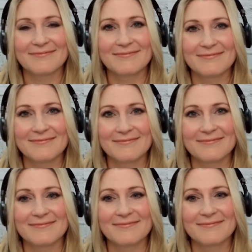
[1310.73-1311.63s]

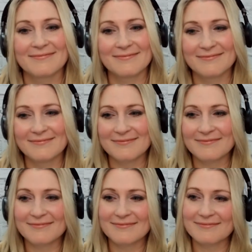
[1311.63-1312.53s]

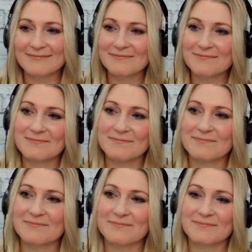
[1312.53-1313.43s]

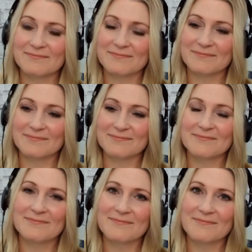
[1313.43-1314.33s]

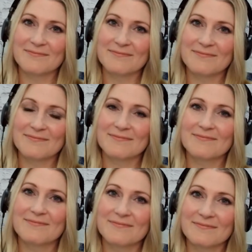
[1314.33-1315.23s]

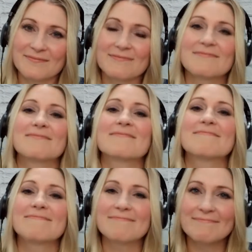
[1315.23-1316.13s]

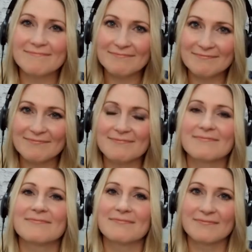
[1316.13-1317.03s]

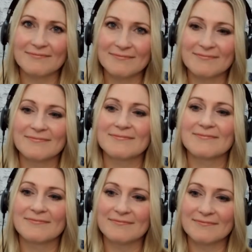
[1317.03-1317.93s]

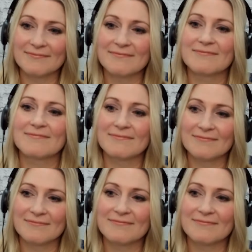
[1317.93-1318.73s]
(silent)